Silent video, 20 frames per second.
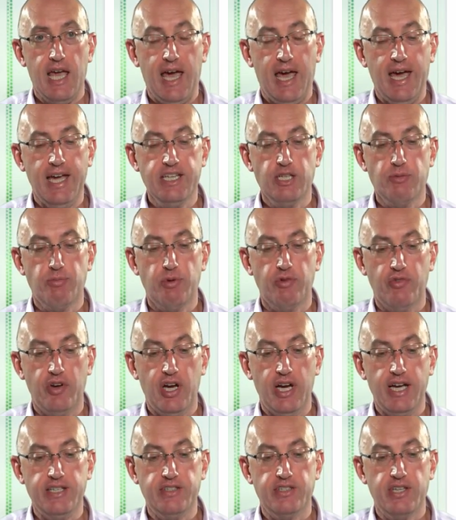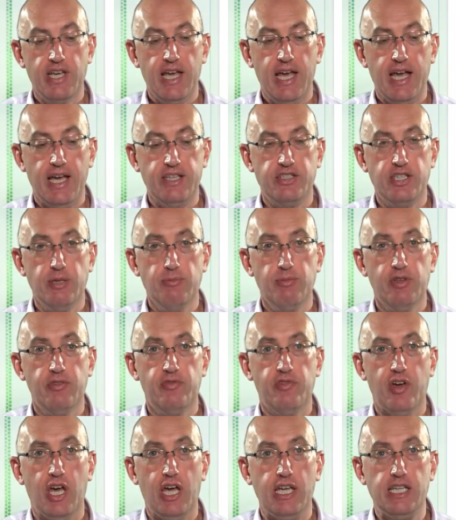And it provides a
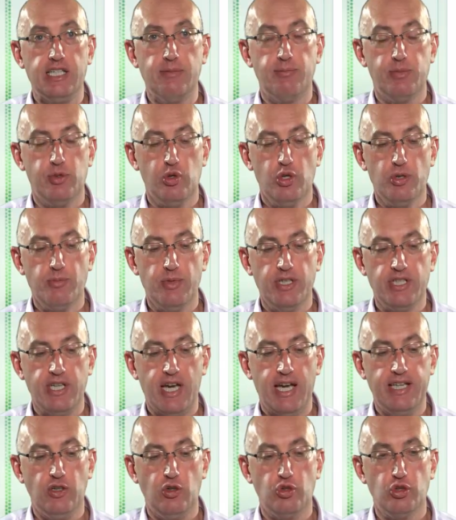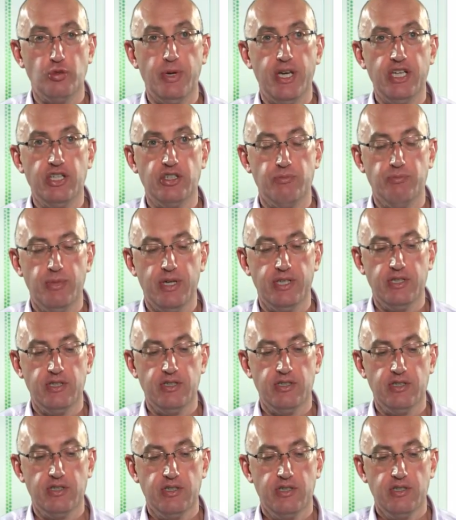simplified deployment and automation
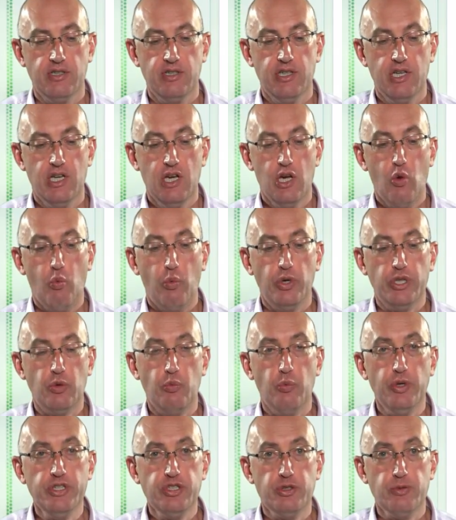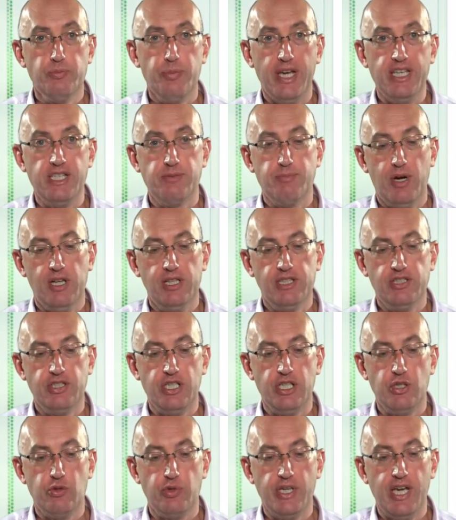method, with a wizard-based
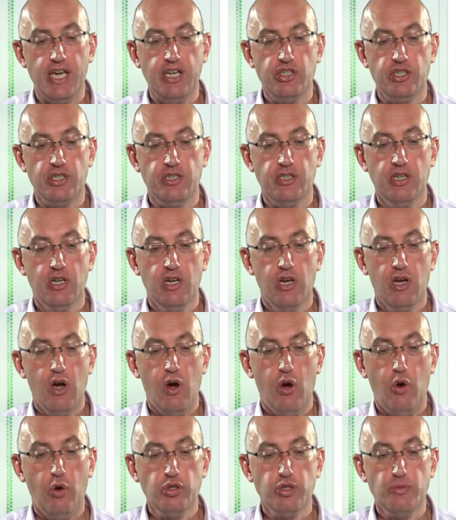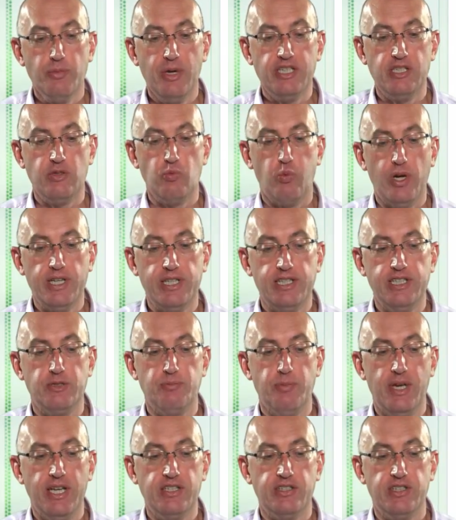policy creation, automated whitelist
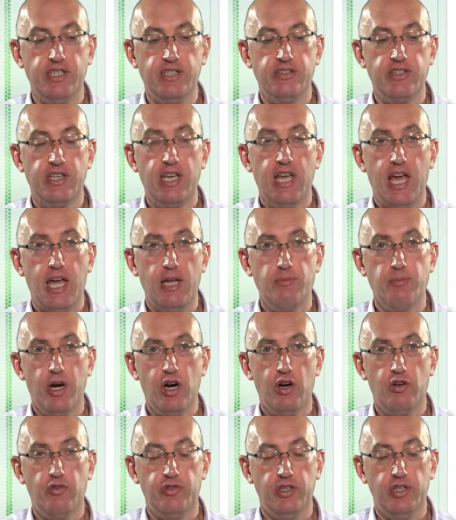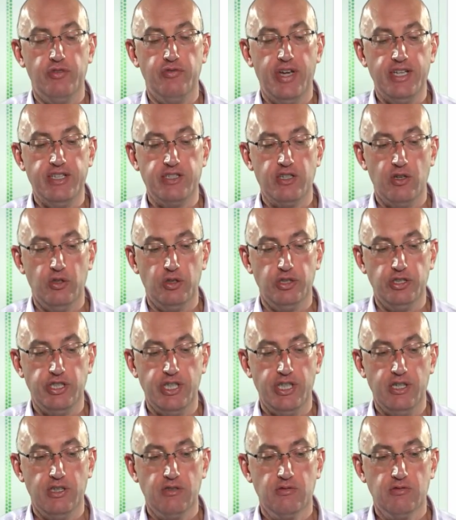maintenance, and powerful event
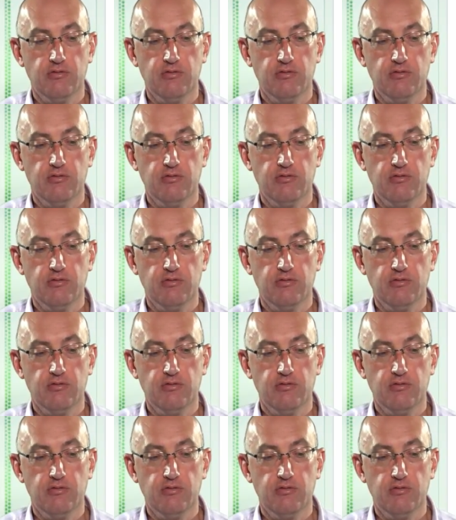auditing.